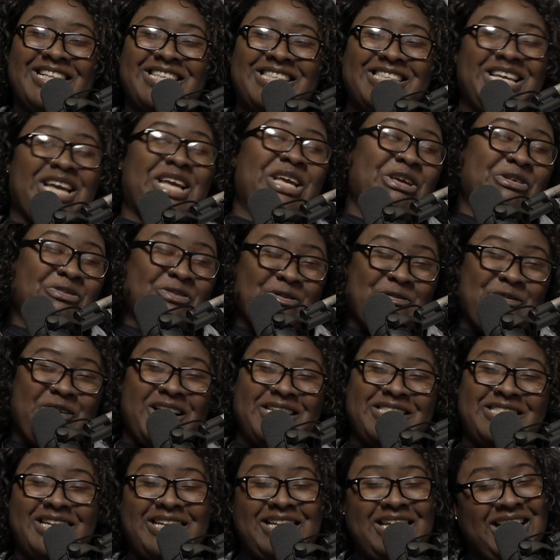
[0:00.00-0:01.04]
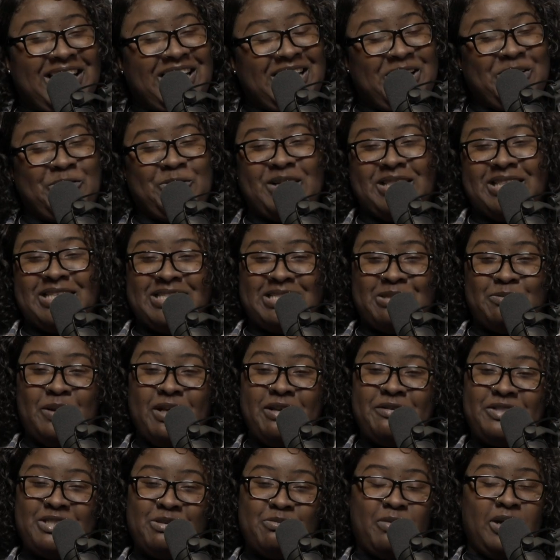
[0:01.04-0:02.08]
Thank you for watching Kicking It with the
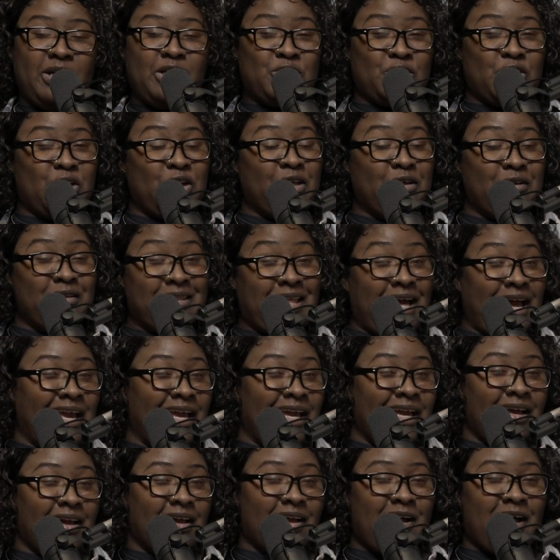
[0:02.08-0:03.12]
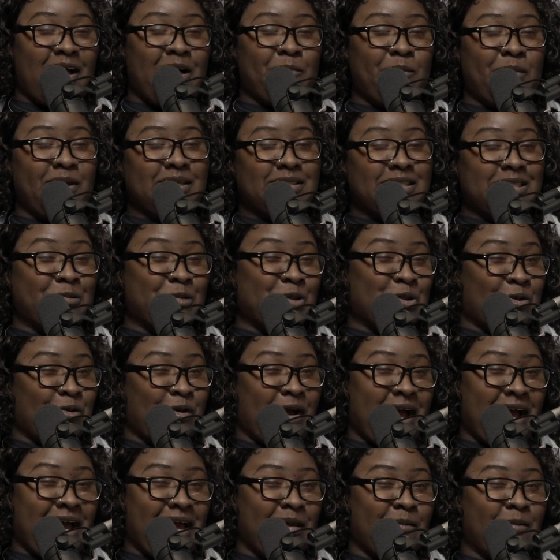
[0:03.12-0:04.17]
Smiths. Make sure you like, comment,
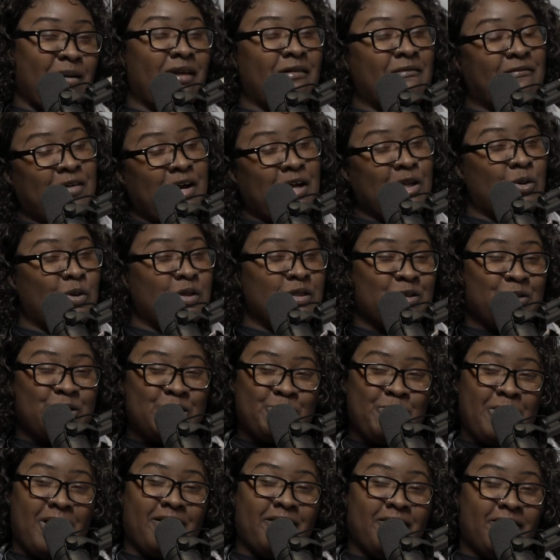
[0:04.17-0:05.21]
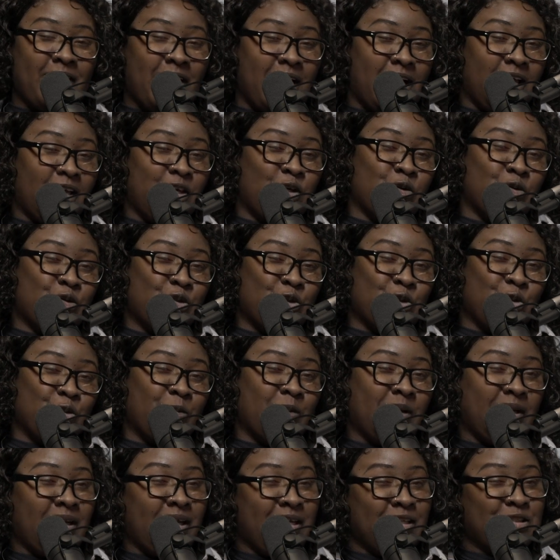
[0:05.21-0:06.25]
subscribe, and follow us on Spotify, YouTube,
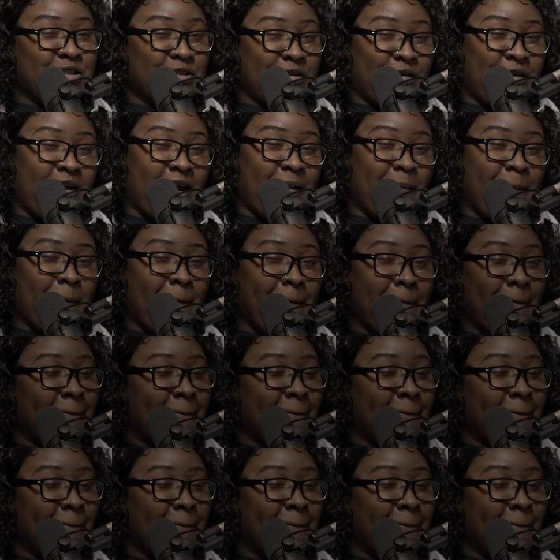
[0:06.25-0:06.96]
and Instagram.